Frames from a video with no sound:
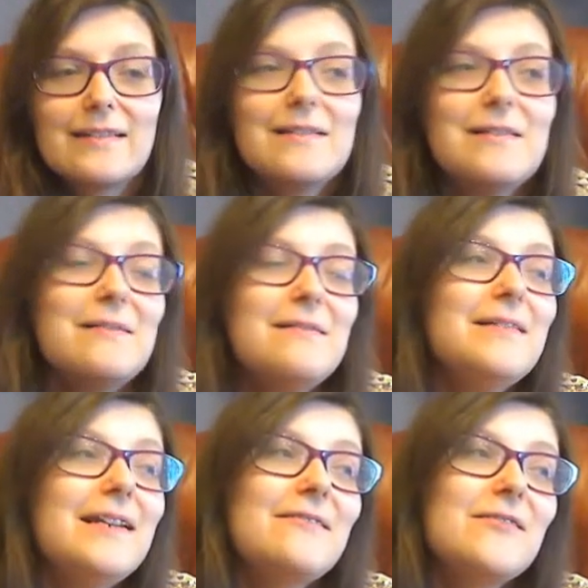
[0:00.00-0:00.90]
"Oh,
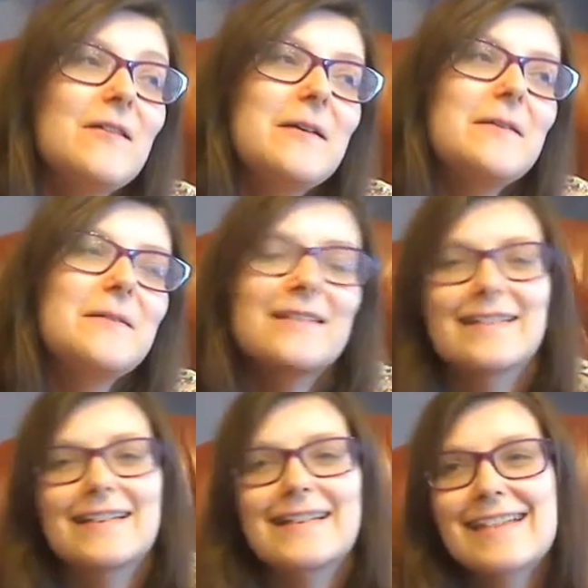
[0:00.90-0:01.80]
he loves Rose,"
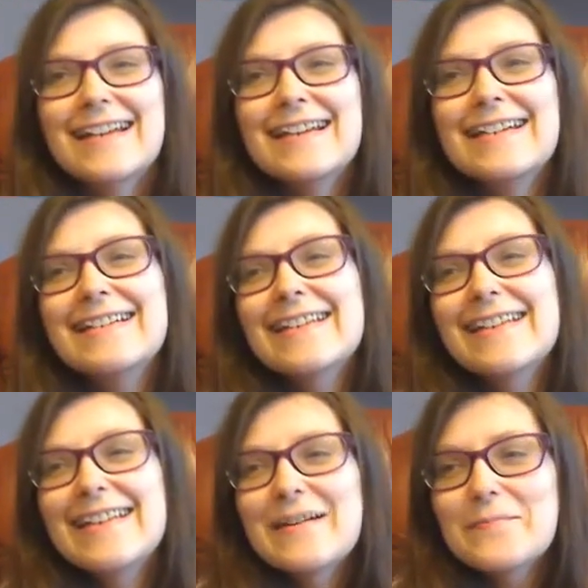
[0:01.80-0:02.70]
kind
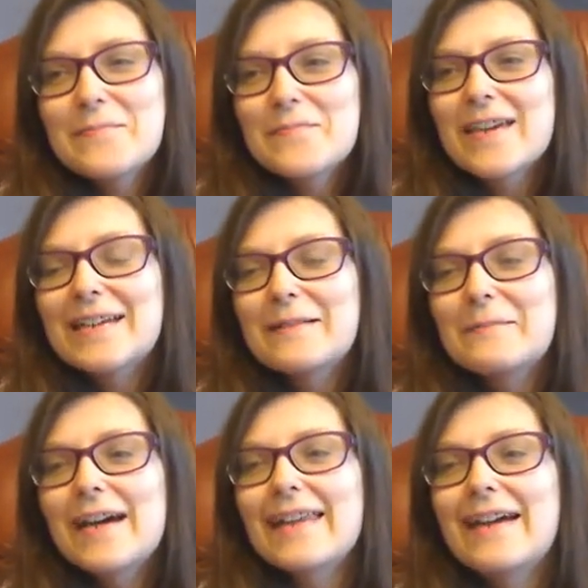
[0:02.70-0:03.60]
of thing
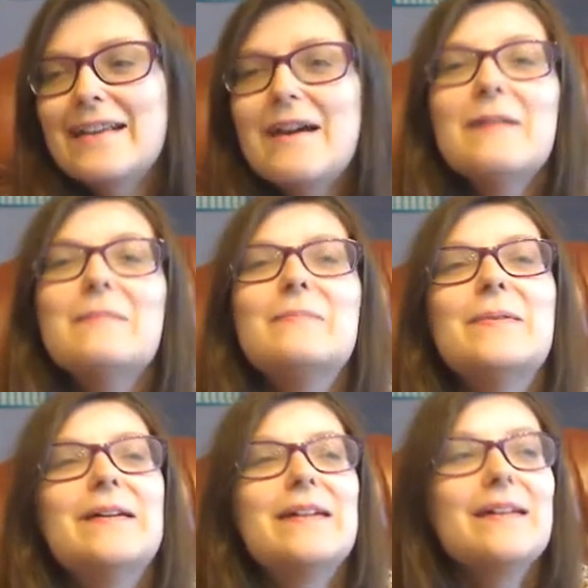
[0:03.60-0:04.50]
back then.
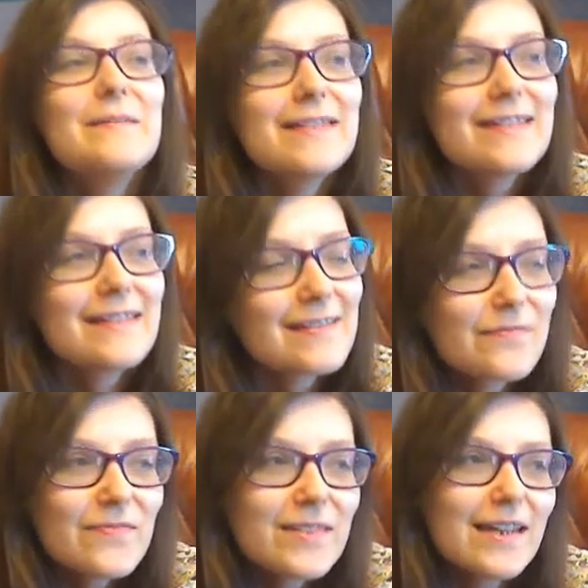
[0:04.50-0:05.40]
But it was,
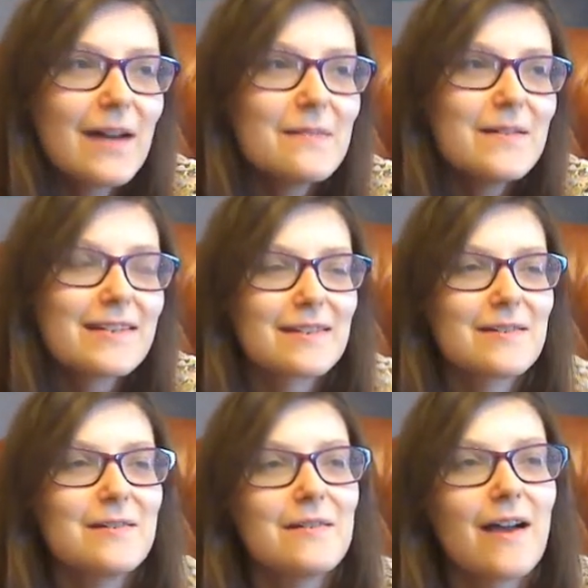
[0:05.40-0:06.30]
I was
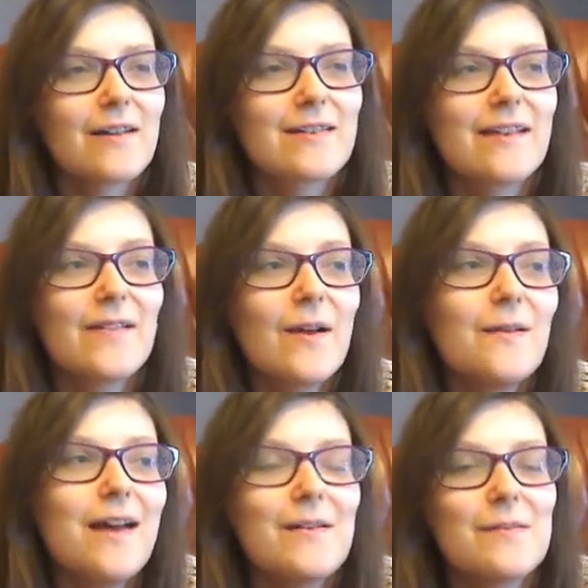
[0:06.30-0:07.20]
sort of, because I'd
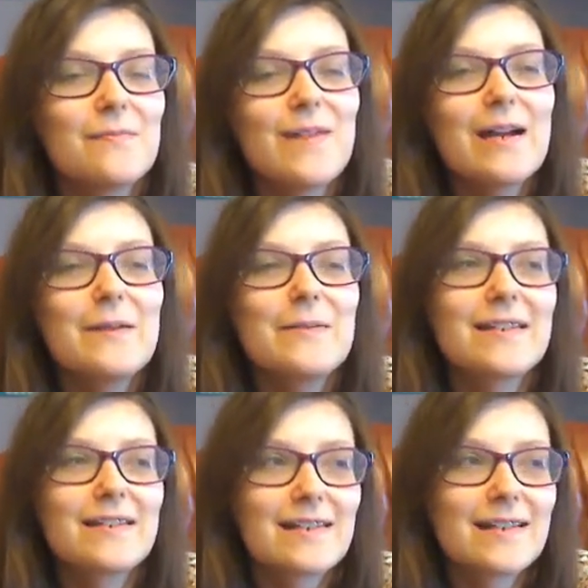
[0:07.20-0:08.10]
gone, like, I was
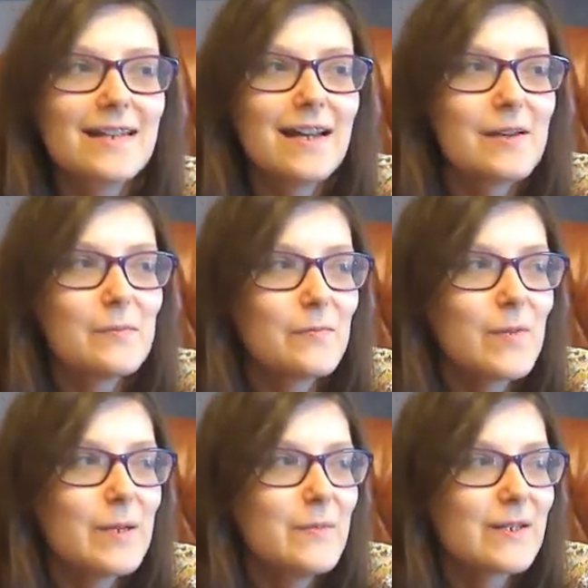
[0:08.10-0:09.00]

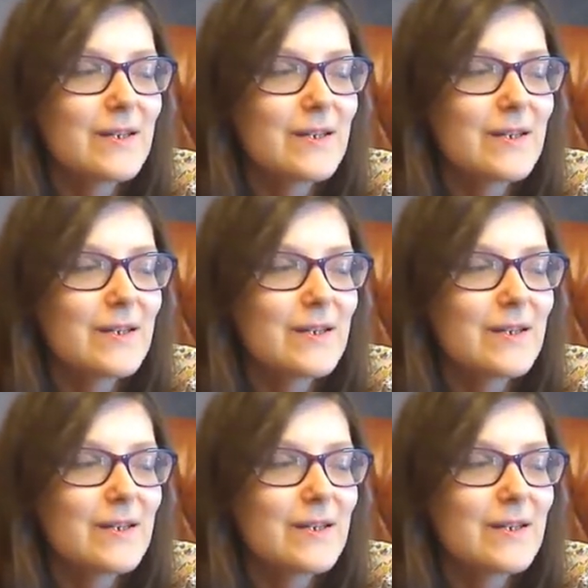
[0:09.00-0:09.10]
pretty much